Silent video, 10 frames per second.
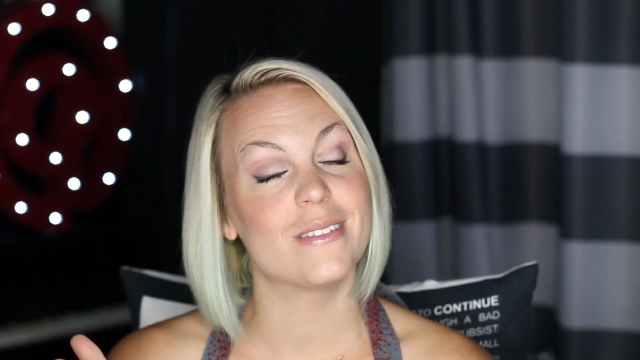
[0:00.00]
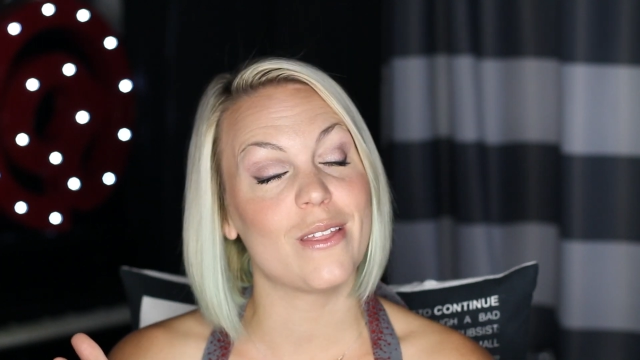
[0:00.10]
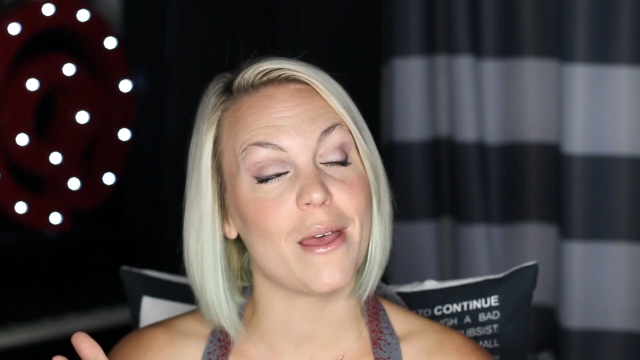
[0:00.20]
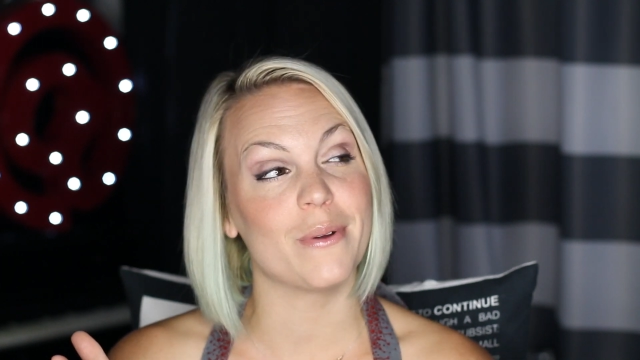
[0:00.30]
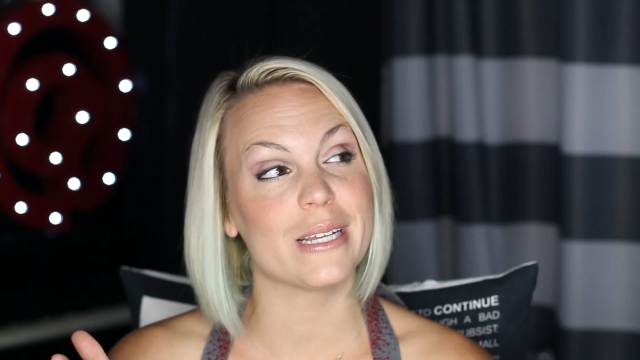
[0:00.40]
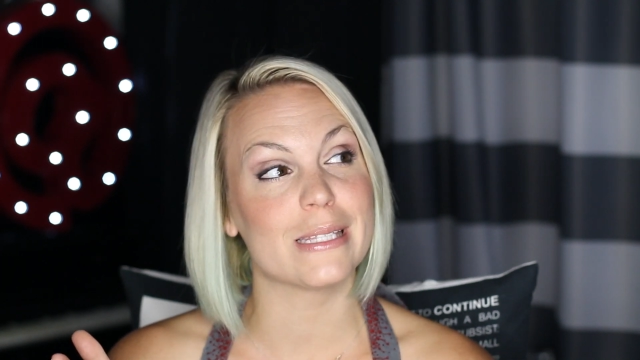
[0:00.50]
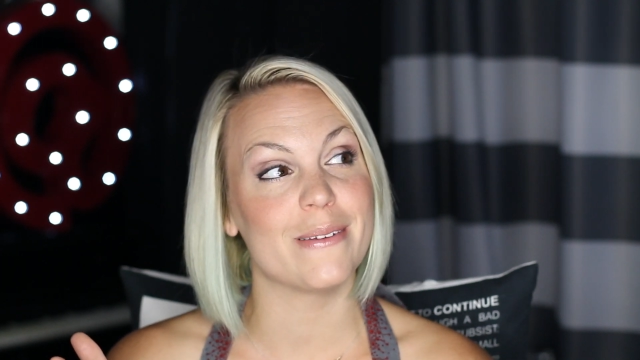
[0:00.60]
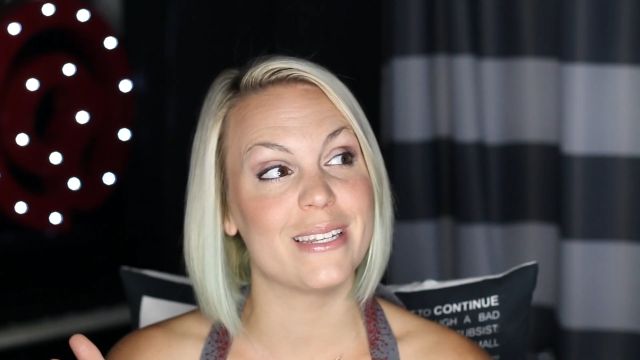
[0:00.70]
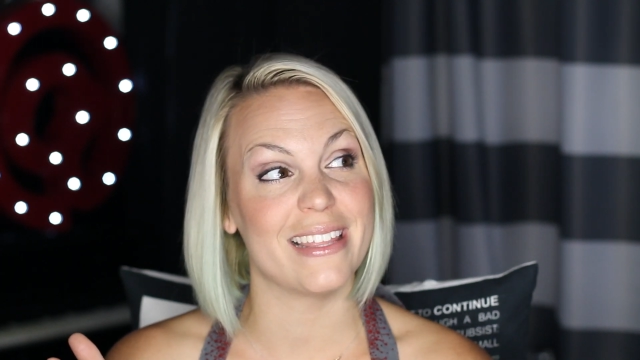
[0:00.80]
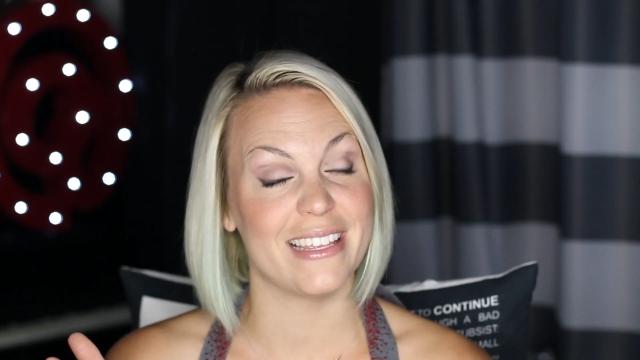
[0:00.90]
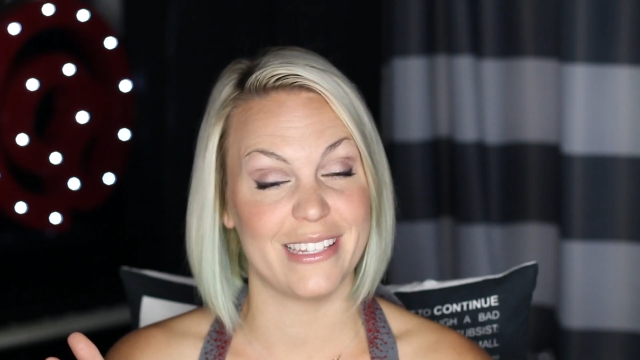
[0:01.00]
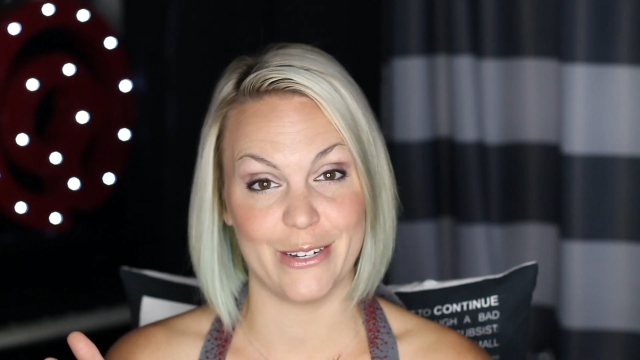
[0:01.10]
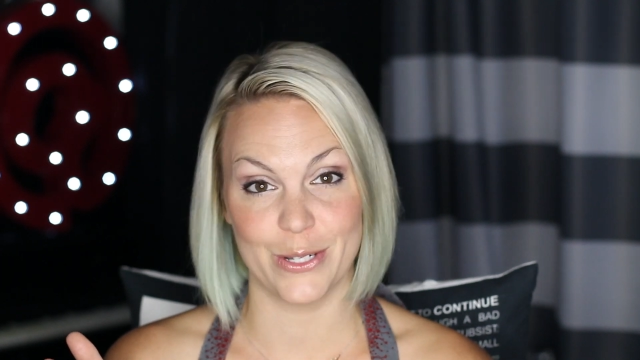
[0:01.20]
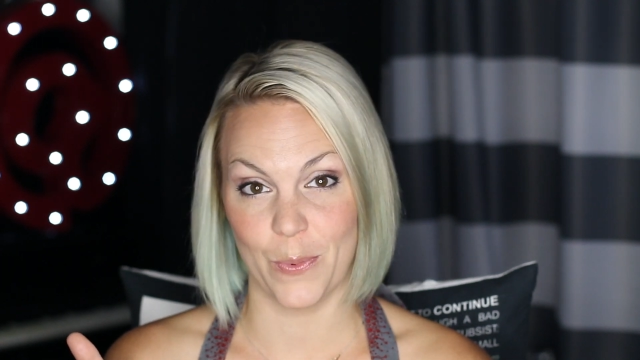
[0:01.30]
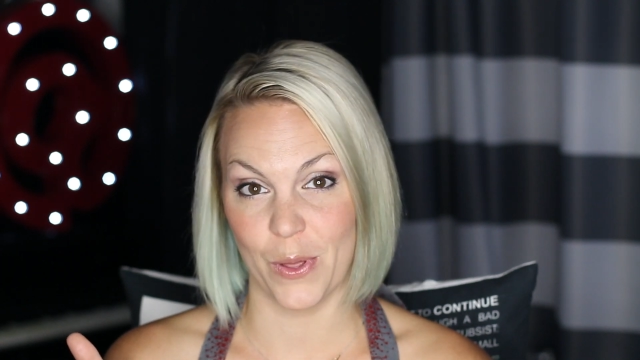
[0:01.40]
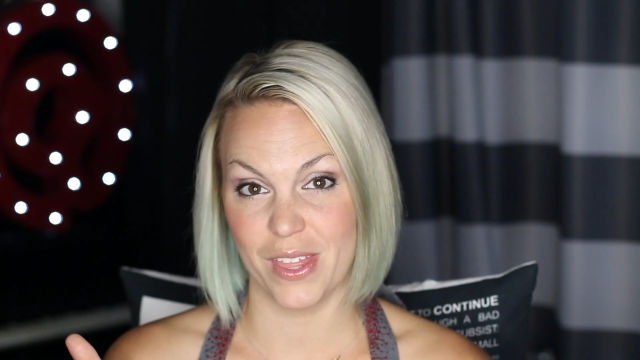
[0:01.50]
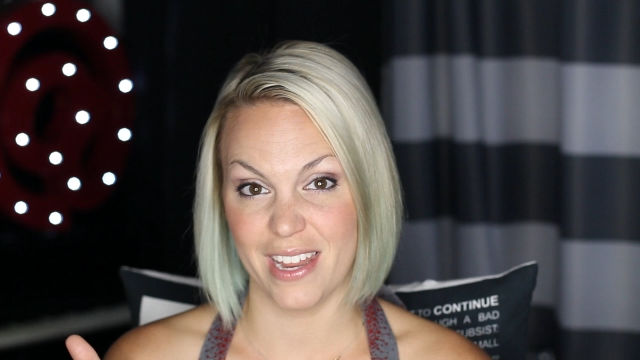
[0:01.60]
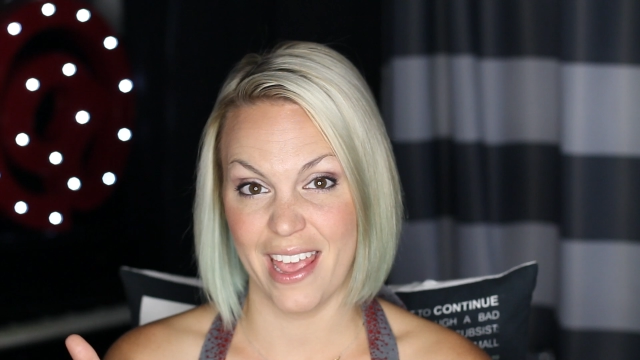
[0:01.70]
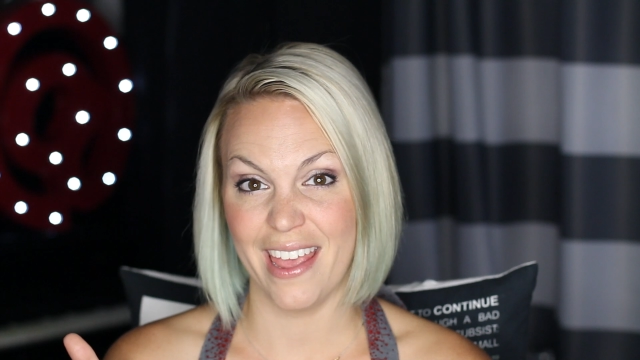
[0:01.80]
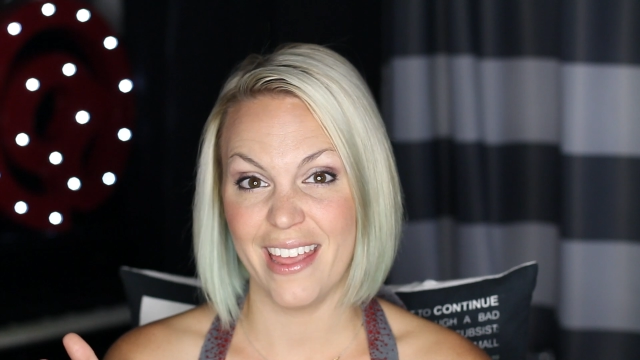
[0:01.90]
So that brings me to this year's
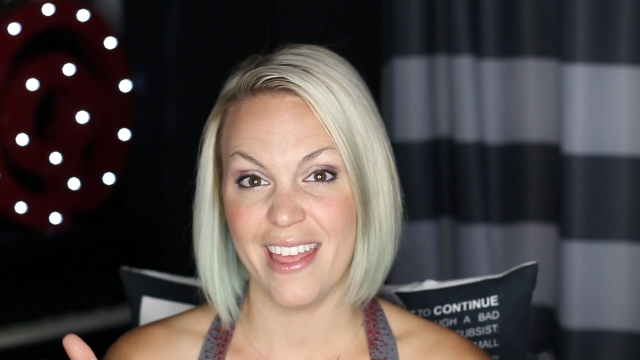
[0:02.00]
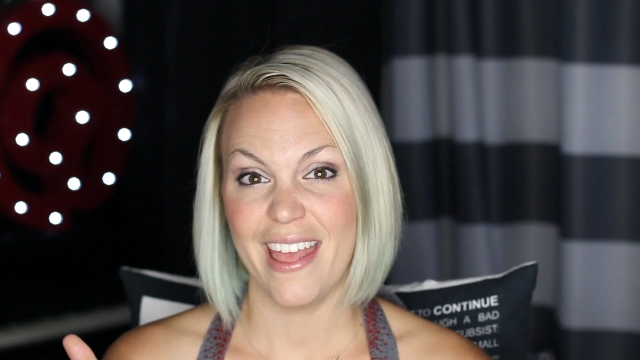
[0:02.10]
birthday.